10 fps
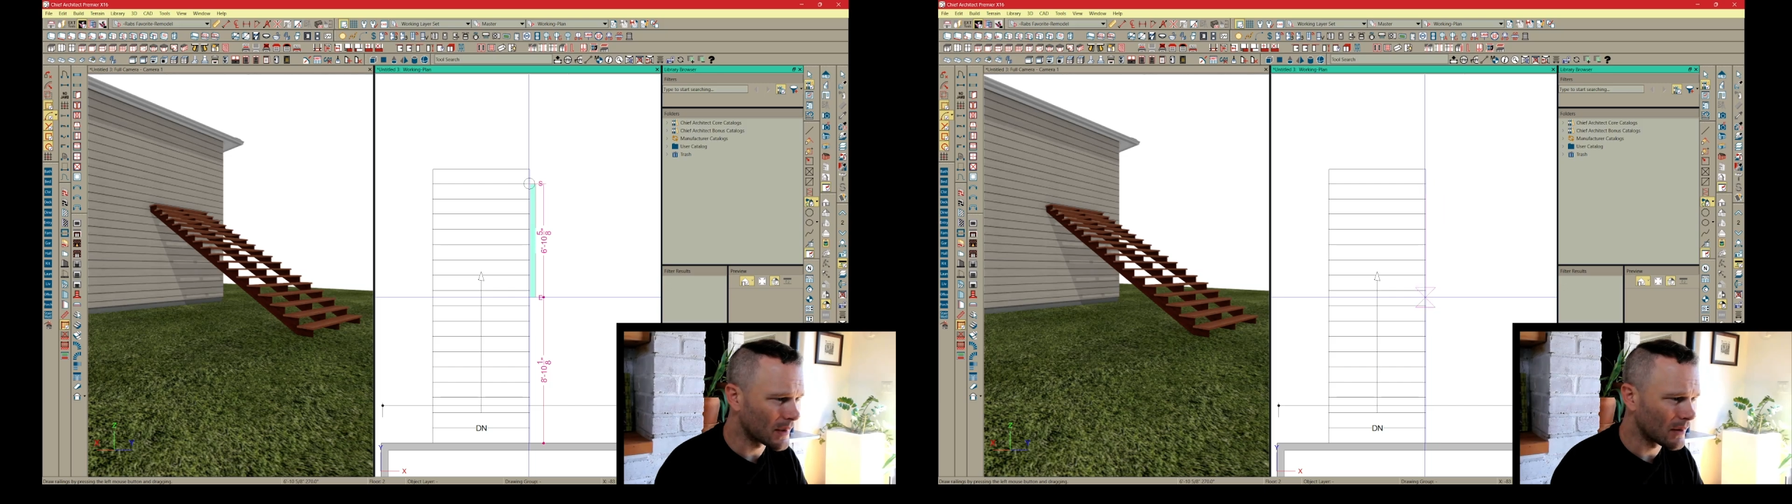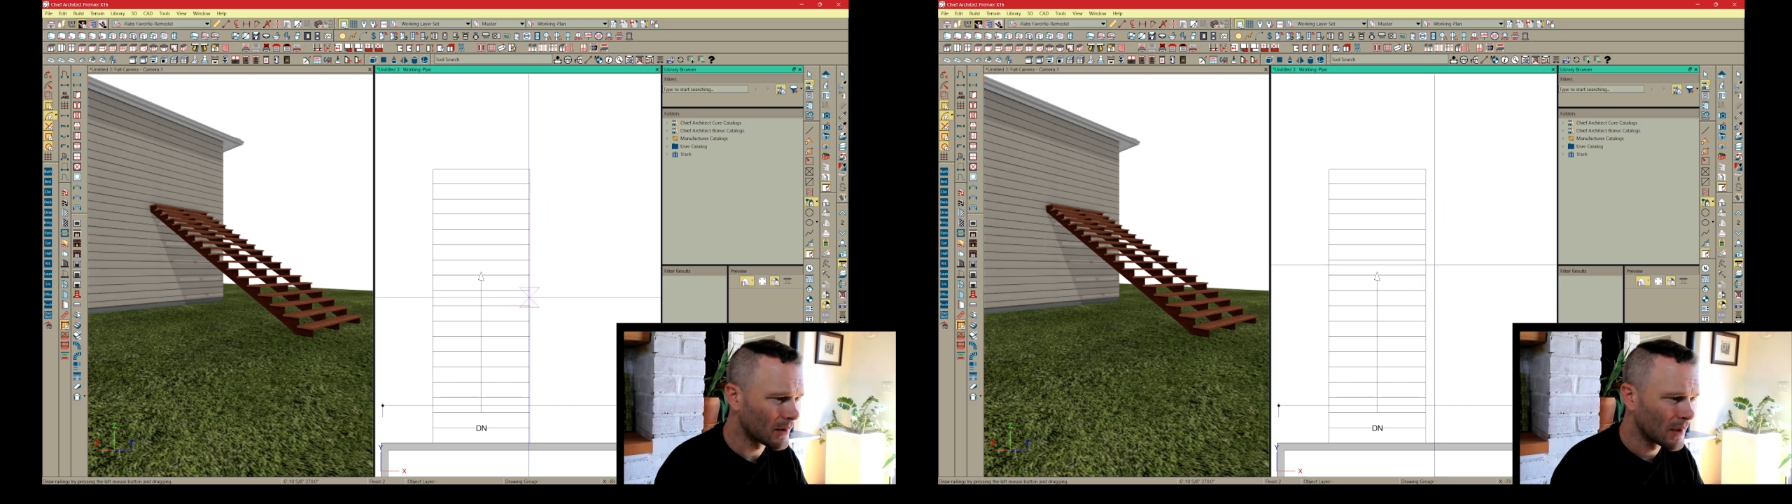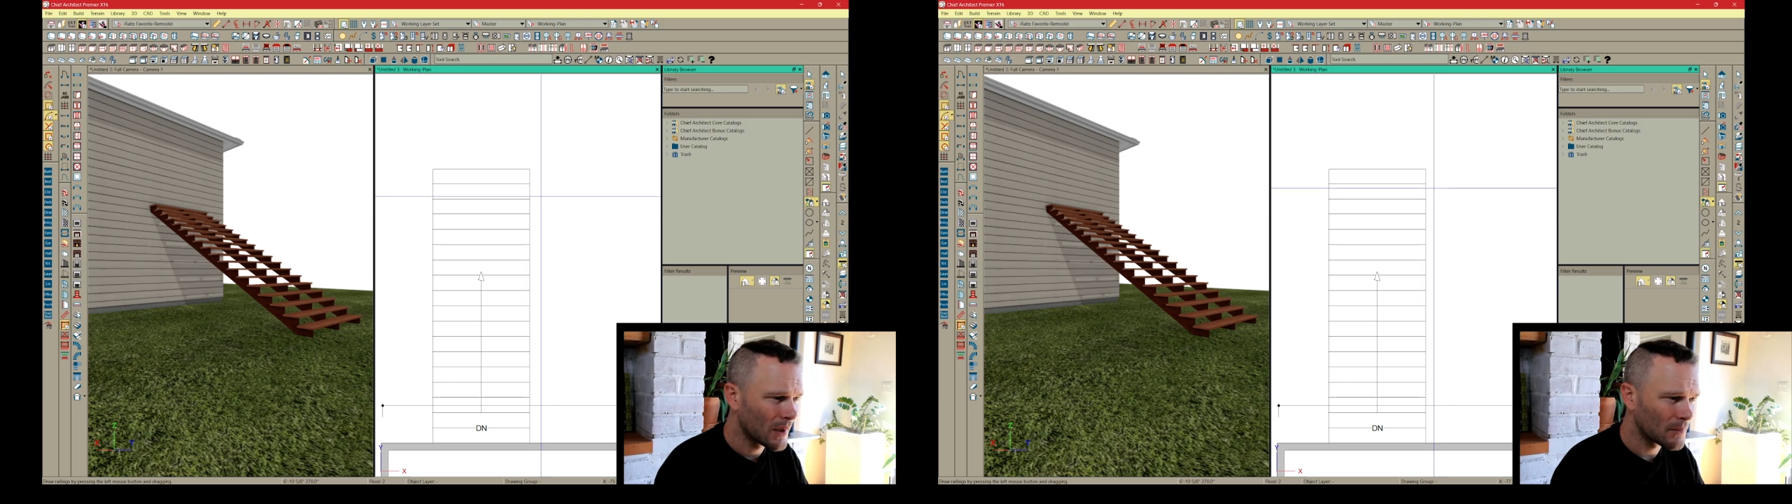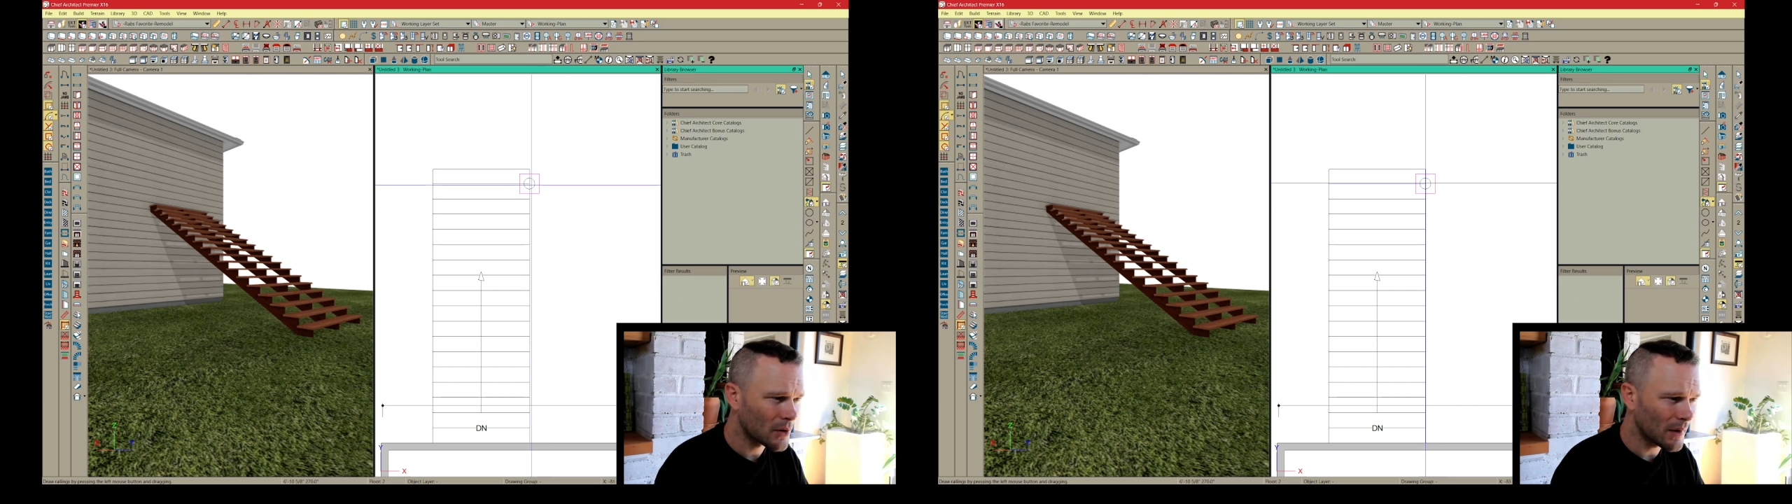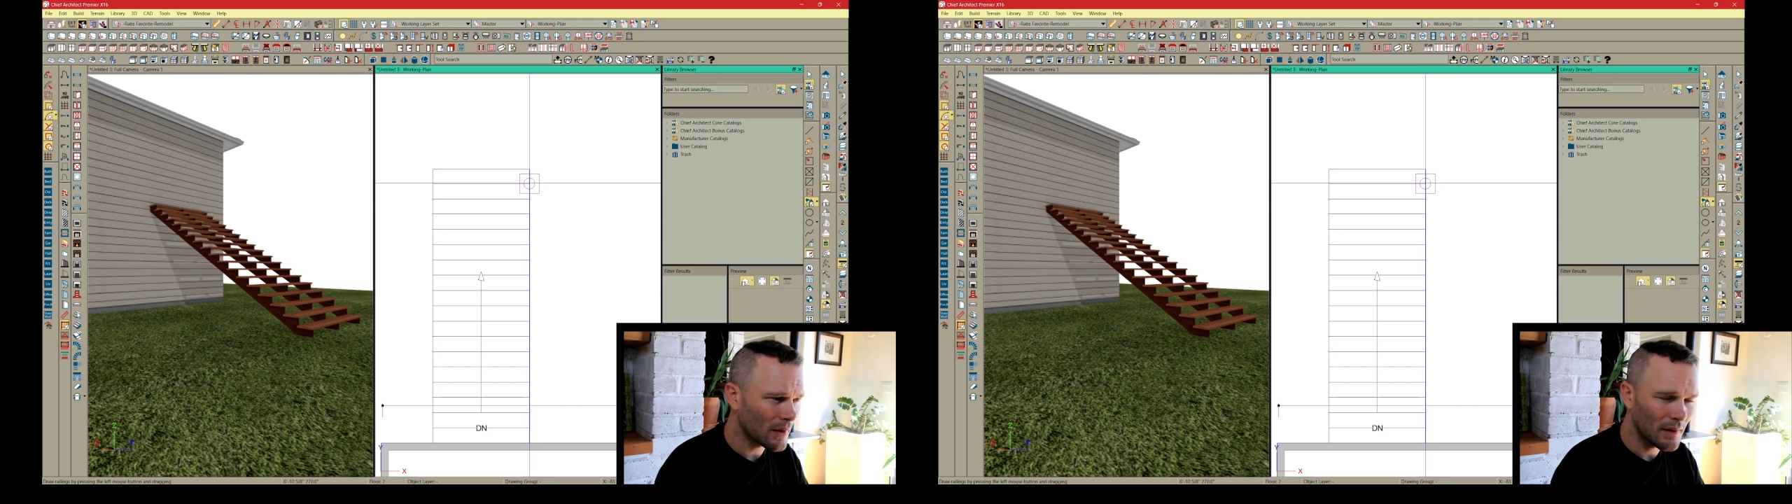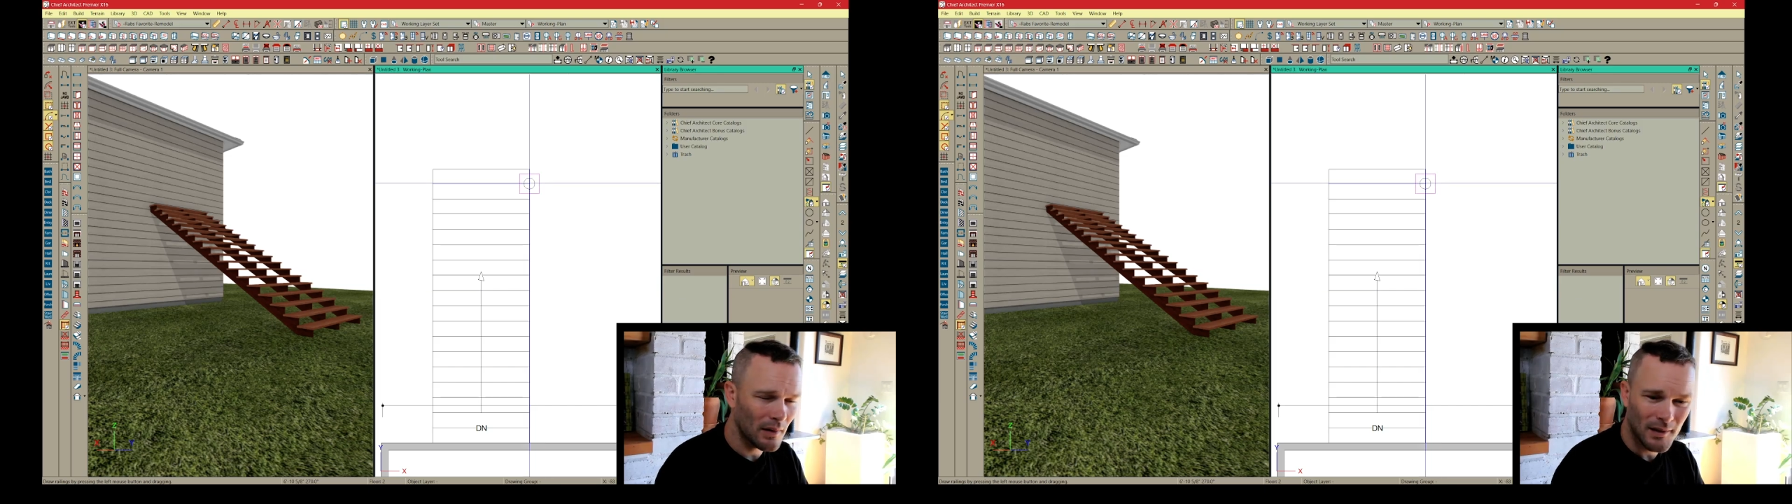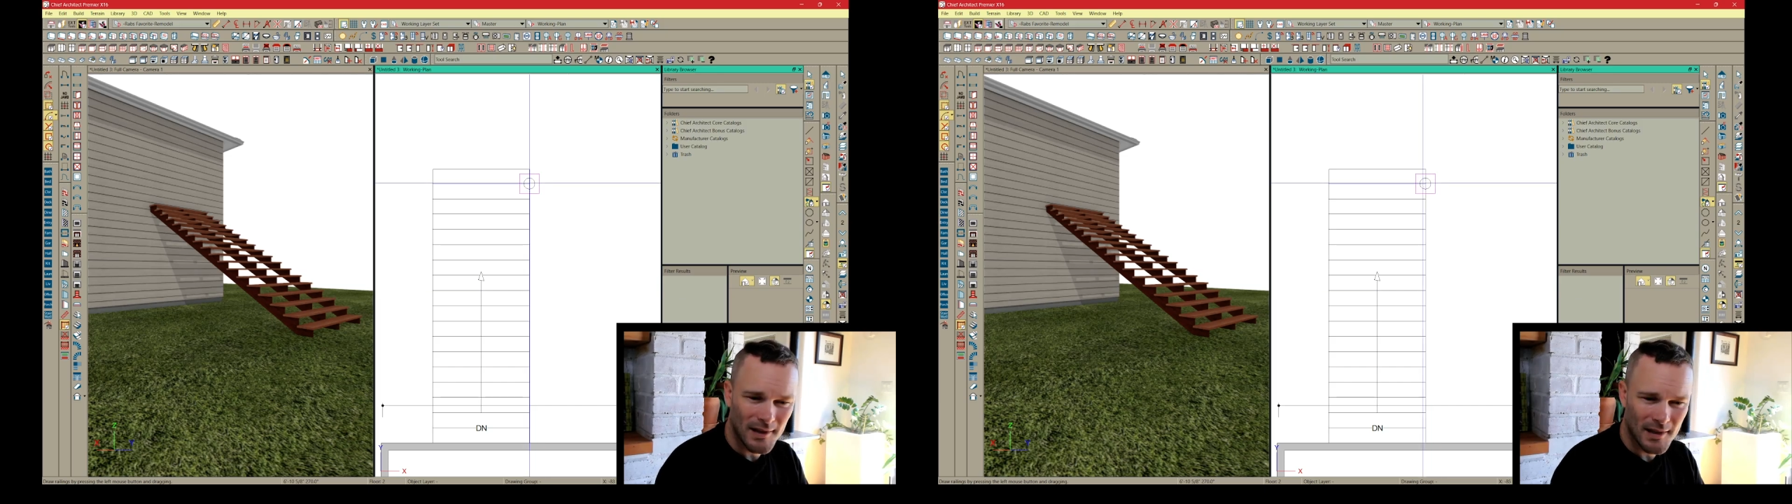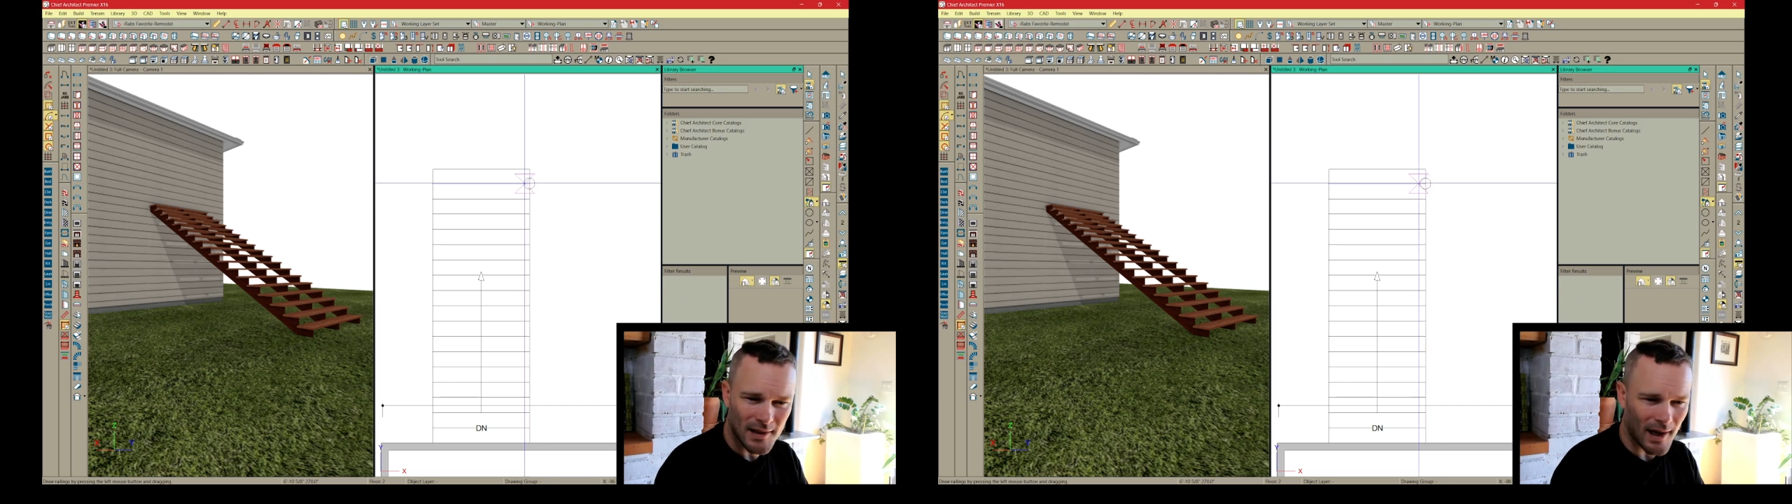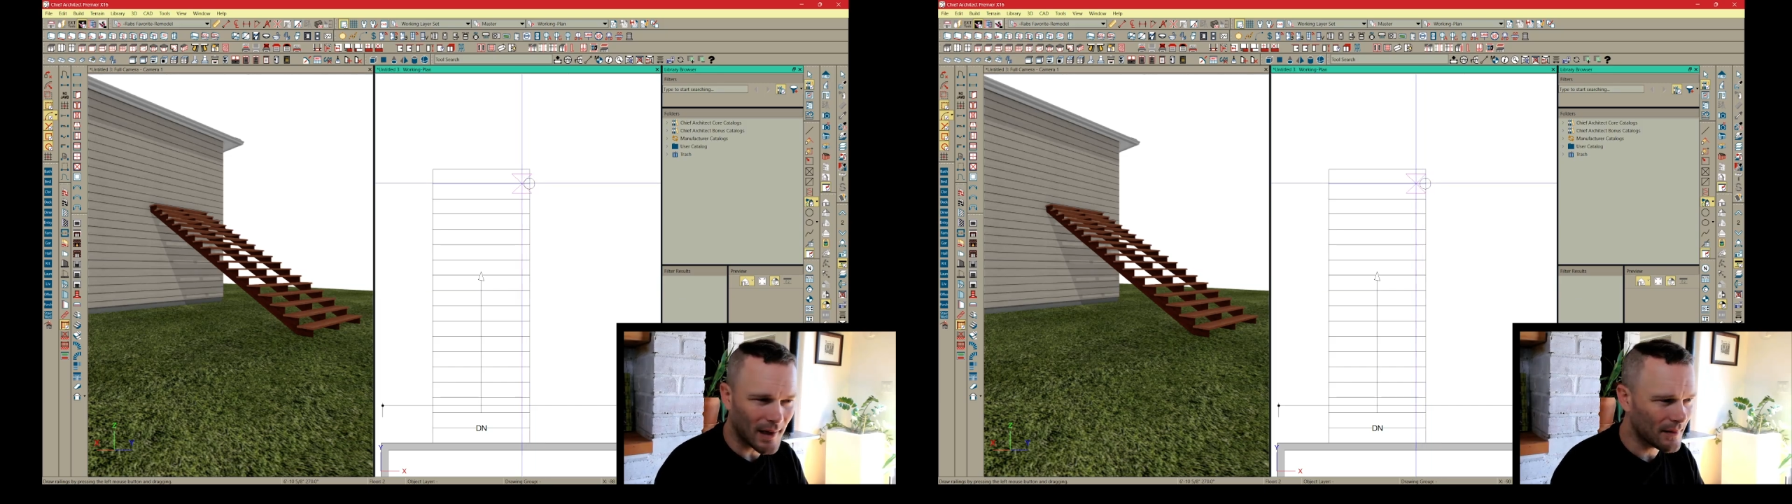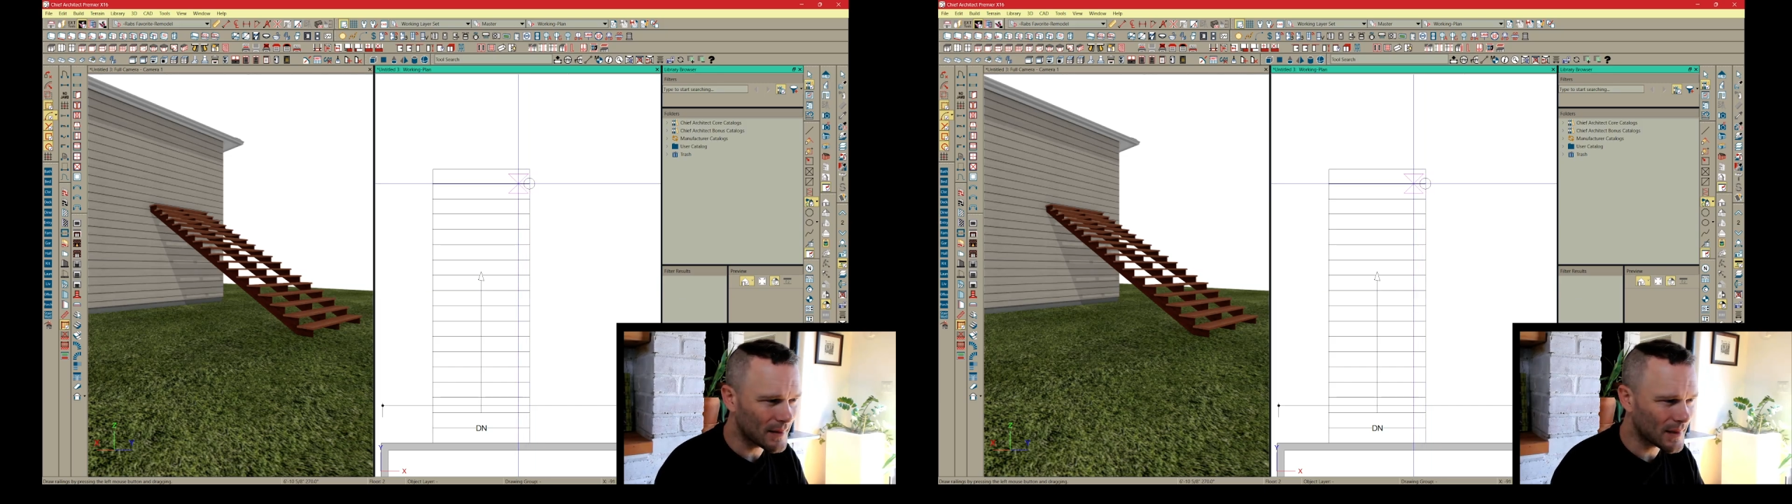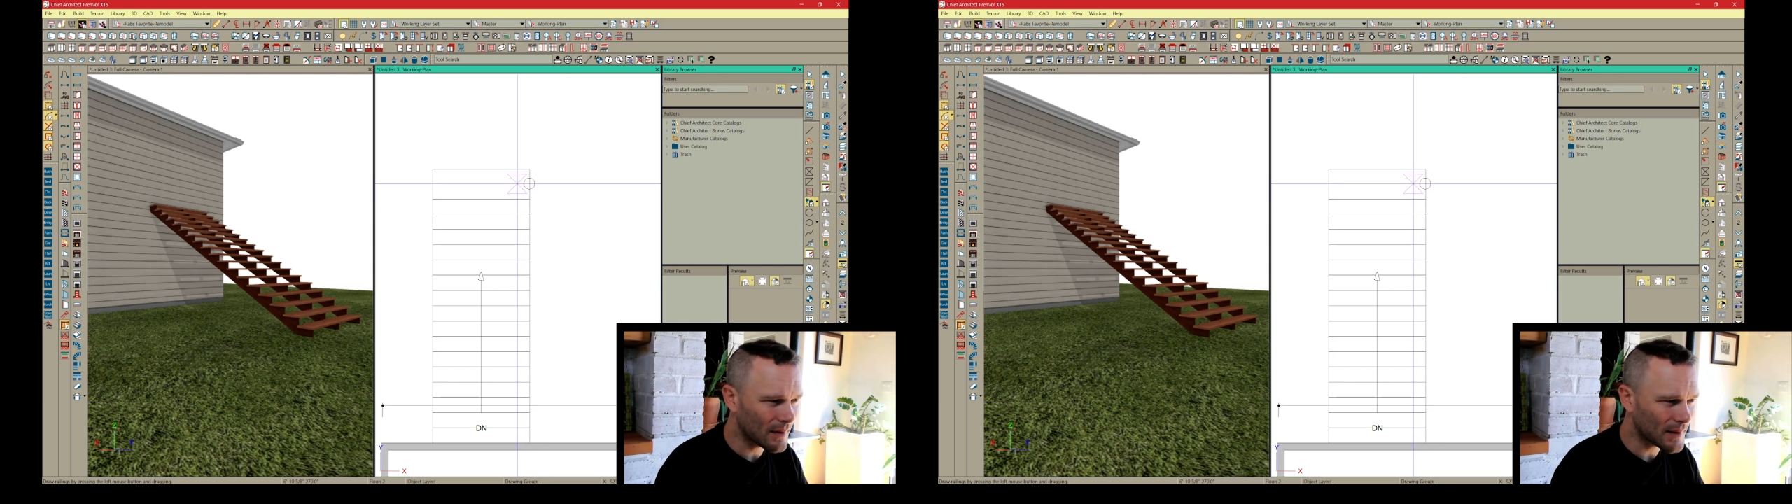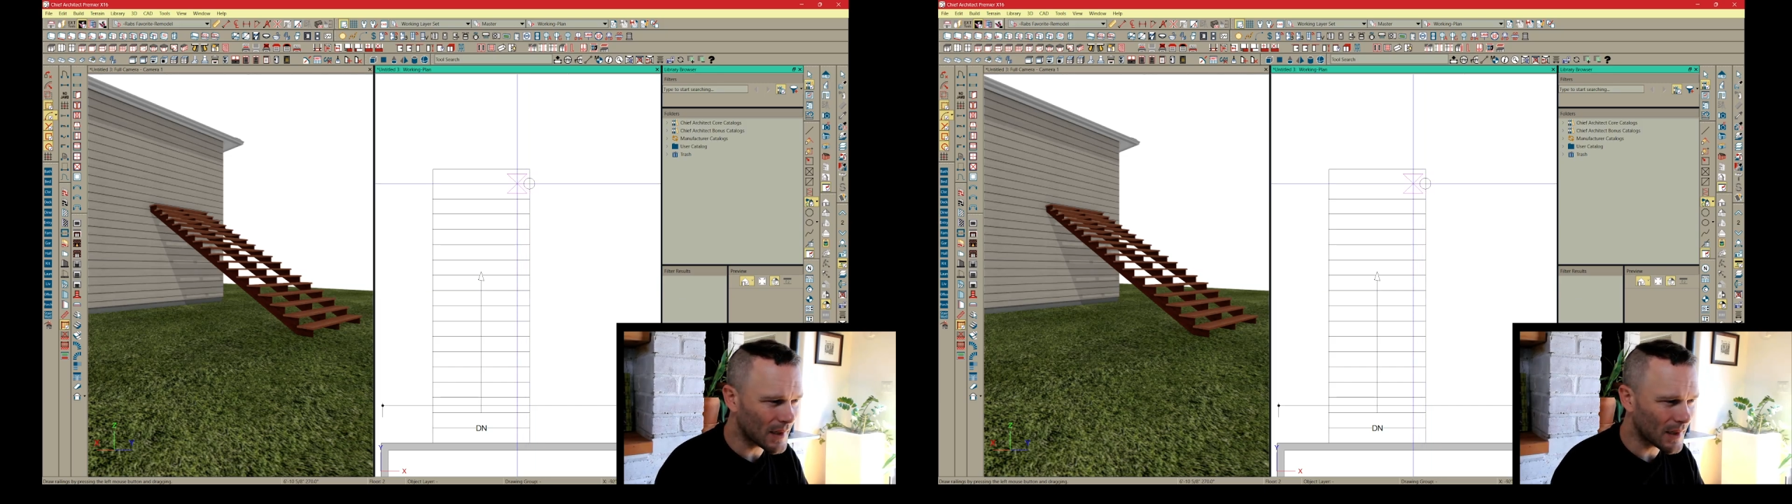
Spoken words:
Now drawing alongside of the stairs,